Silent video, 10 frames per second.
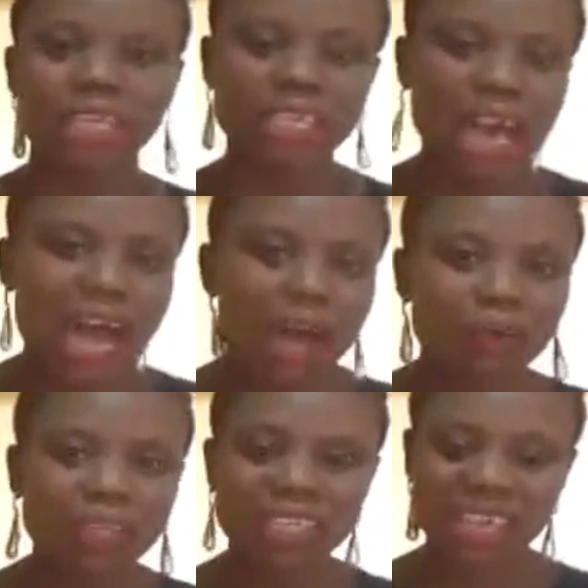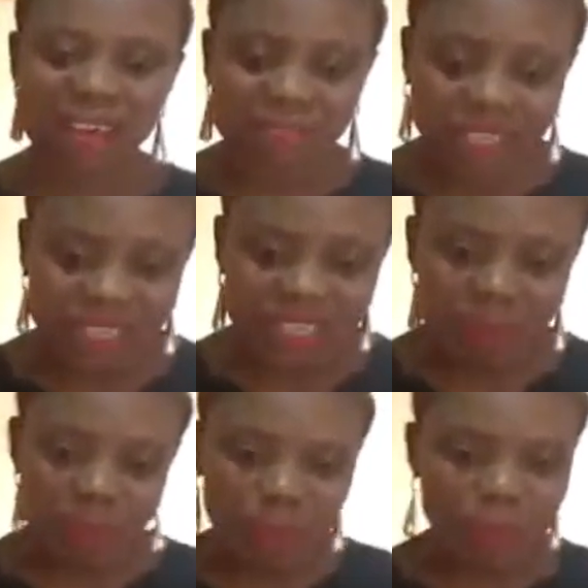Now, these are
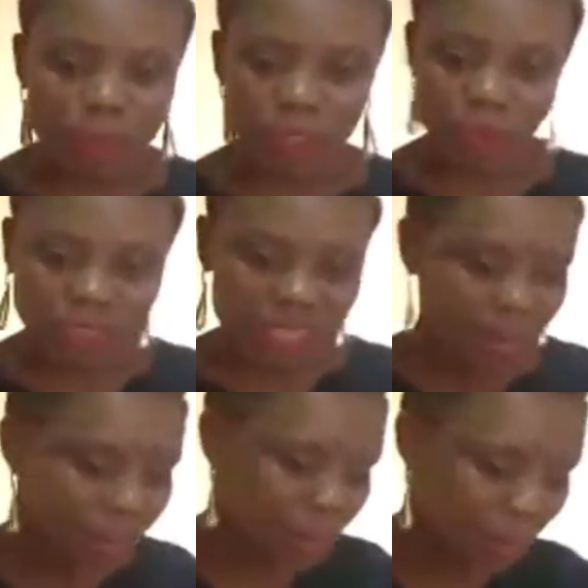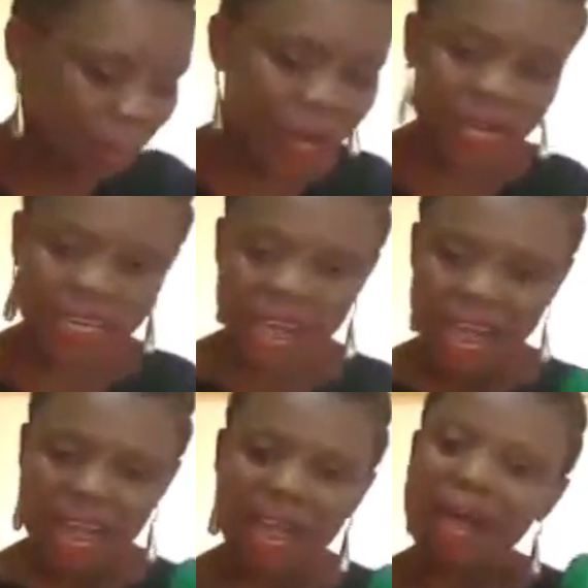vegetables, we use them in preparing
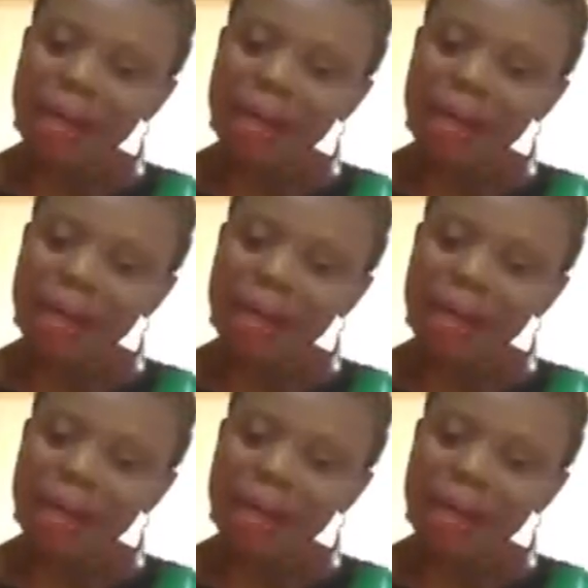our